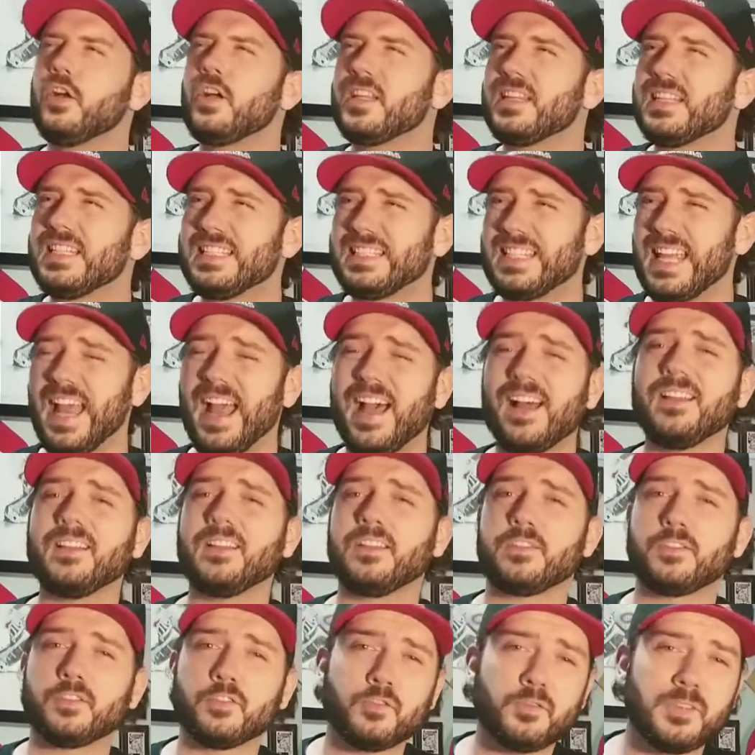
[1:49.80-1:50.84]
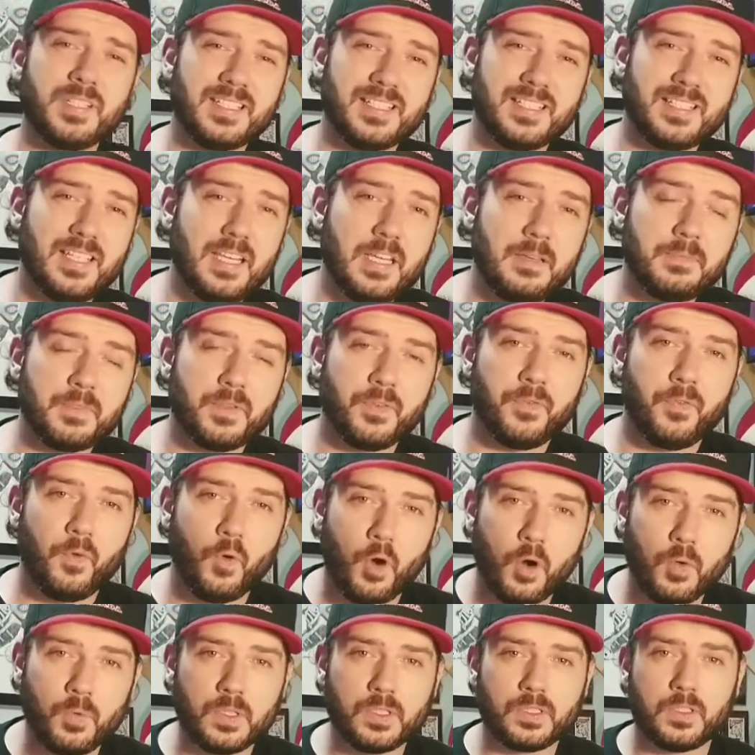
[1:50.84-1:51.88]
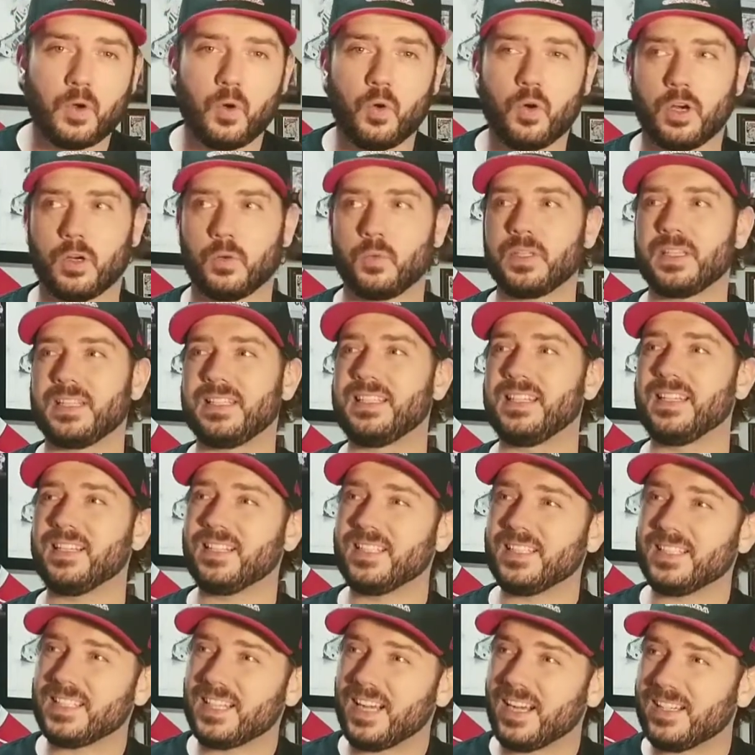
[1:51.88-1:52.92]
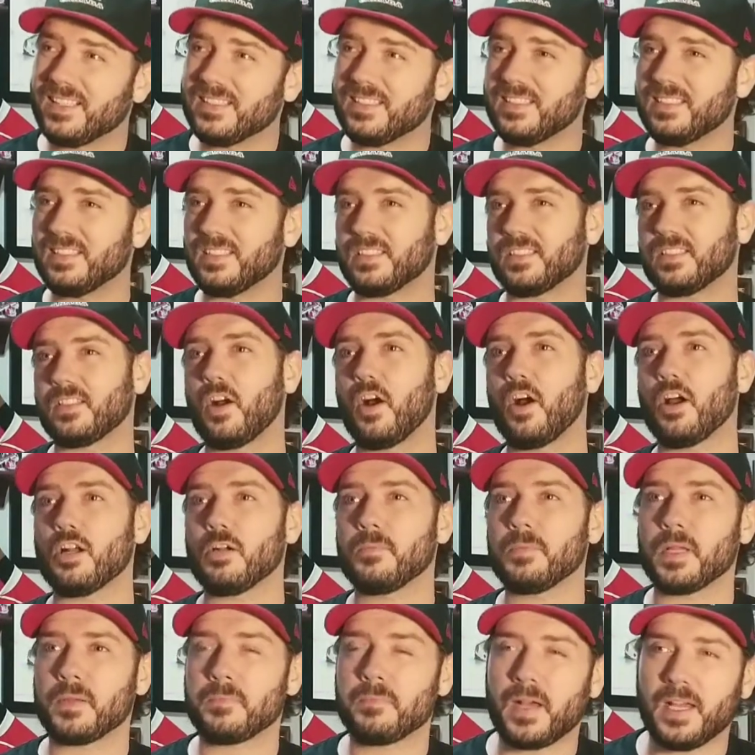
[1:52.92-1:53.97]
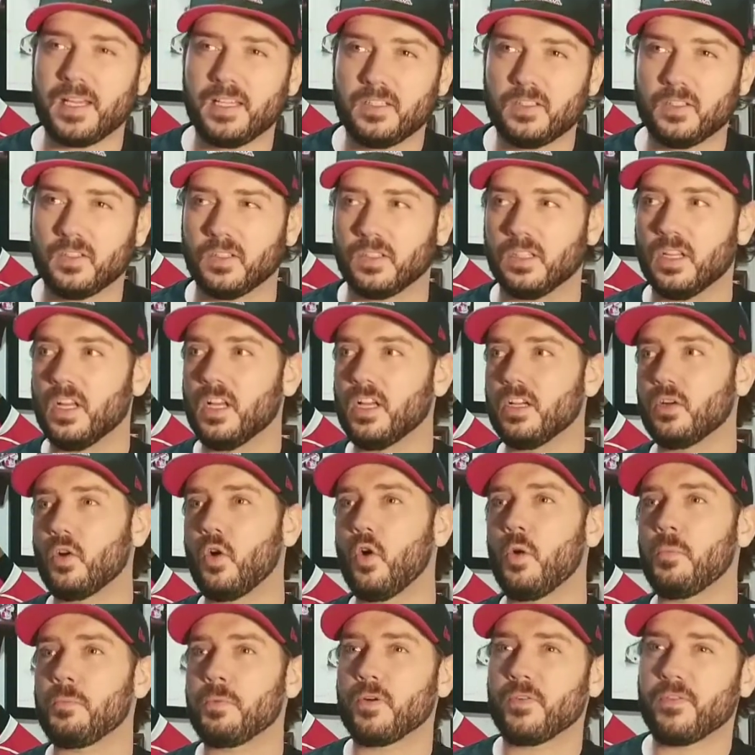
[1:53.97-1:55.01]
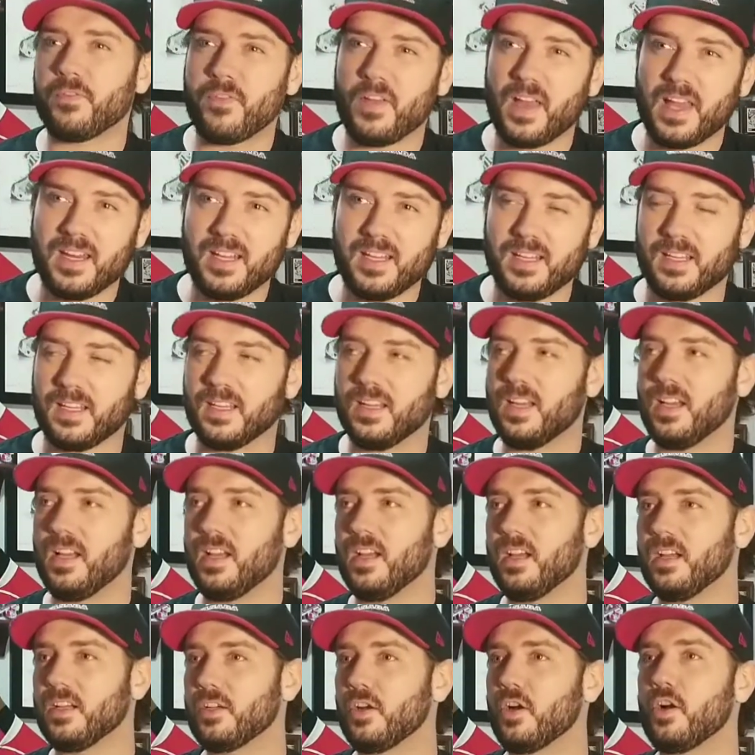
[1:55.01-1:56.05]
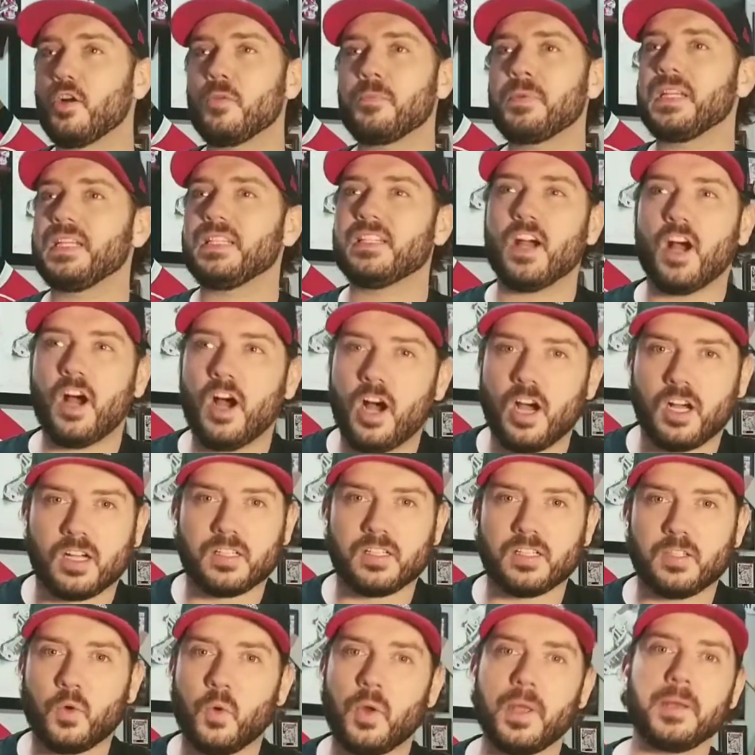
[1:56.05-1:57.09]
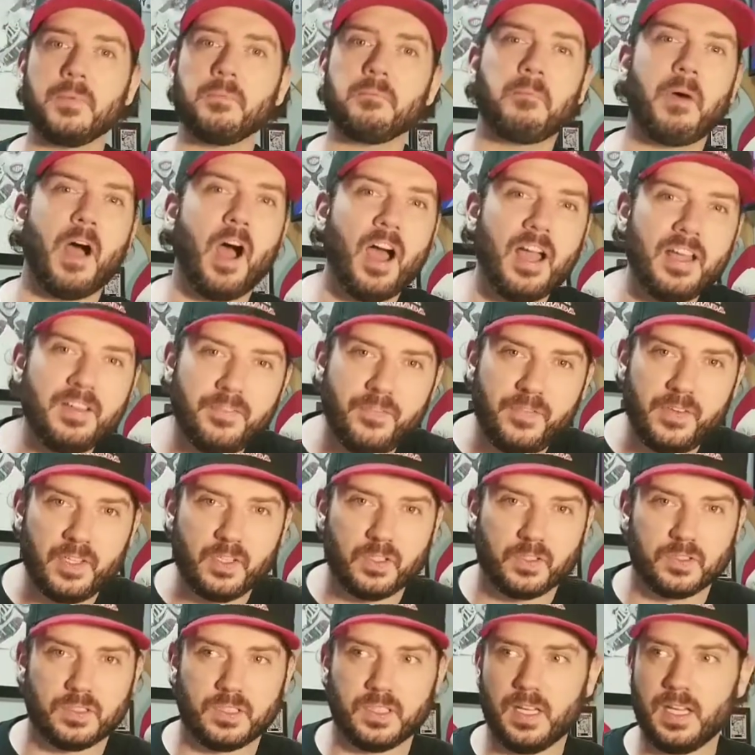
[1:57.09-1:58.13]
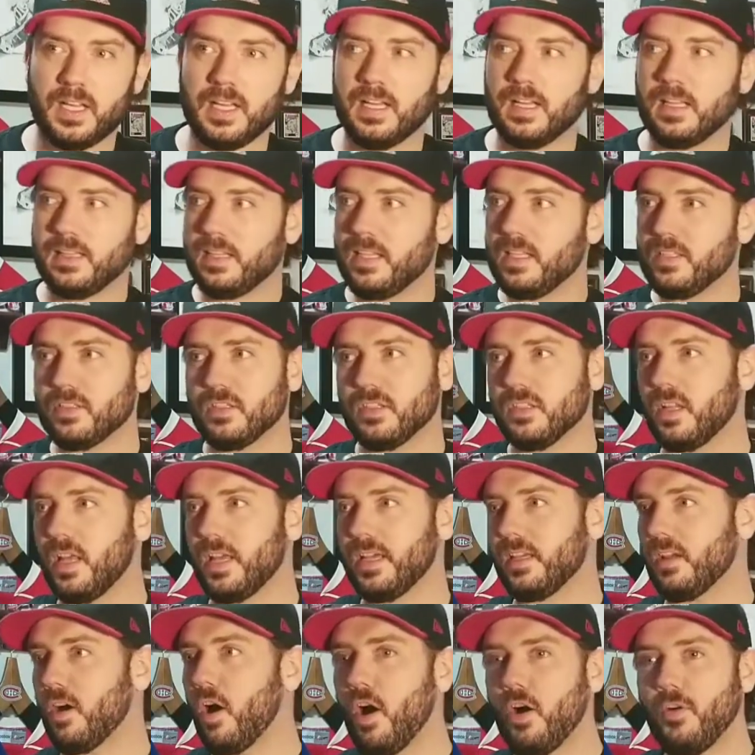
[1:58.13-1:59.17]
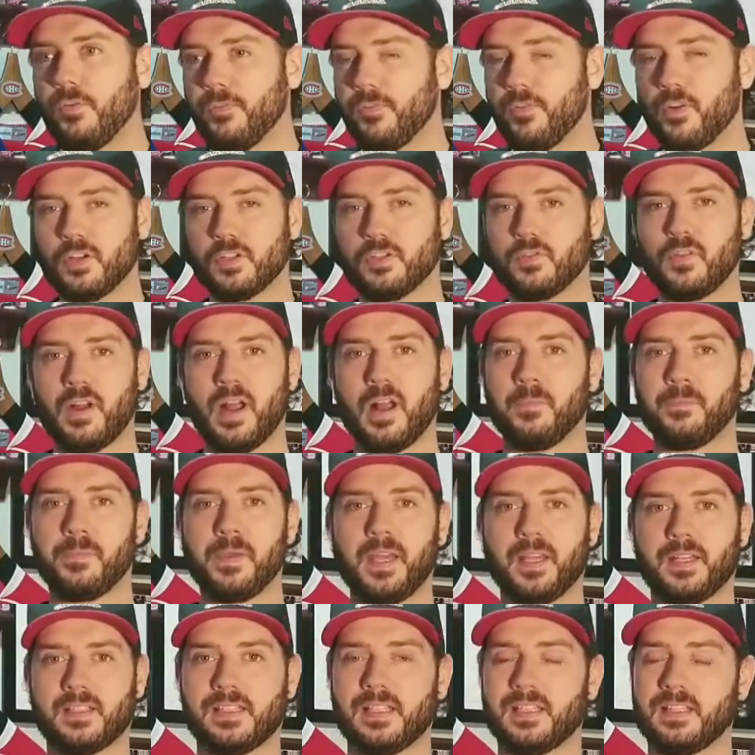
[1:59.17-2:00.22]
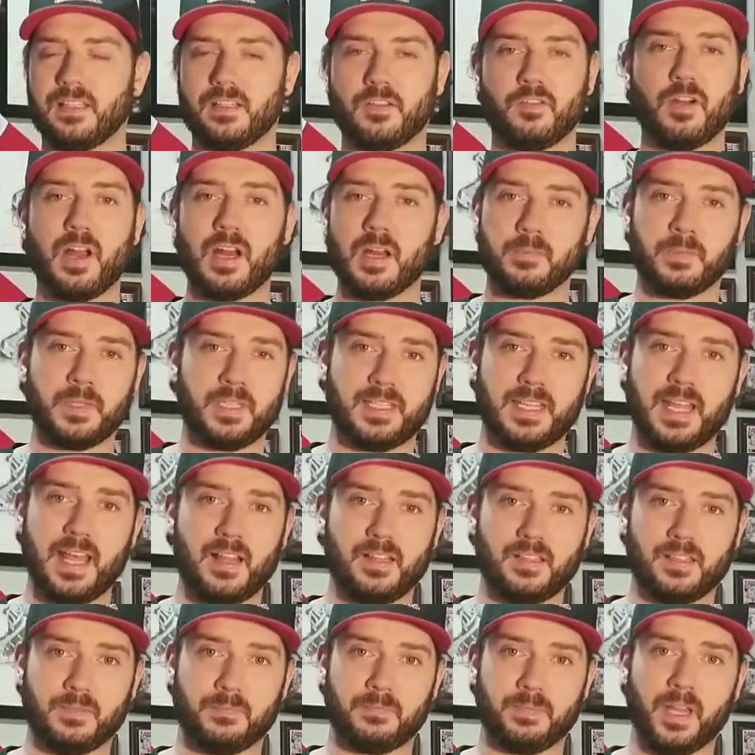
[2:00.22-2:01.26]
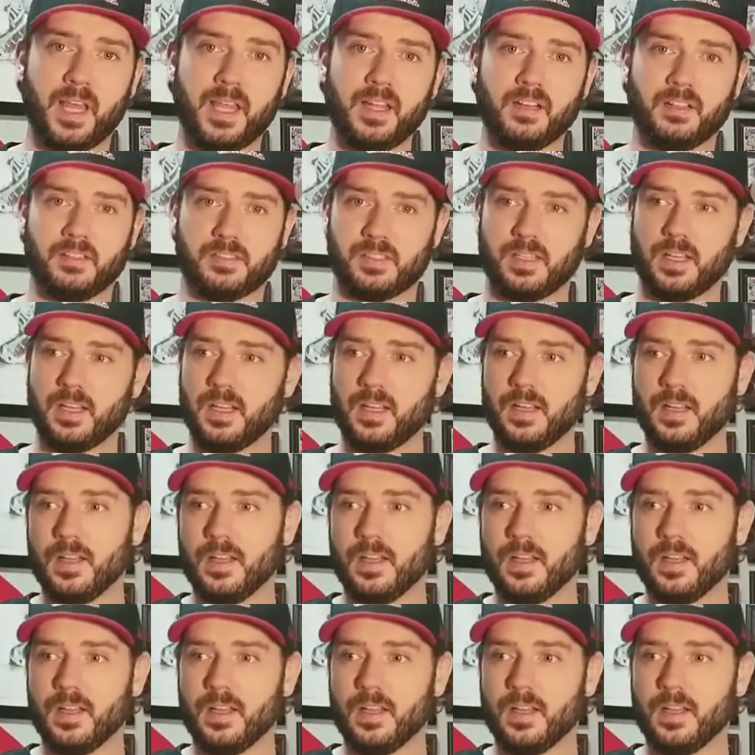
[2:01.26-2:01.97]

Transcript: Look at the talent through this team's forward core with Dylan Cozens, Connor McMichael, Cole Perfetti, Kirby Dach, Quinton Byfield. These are like all first round picks, incredibly talented players.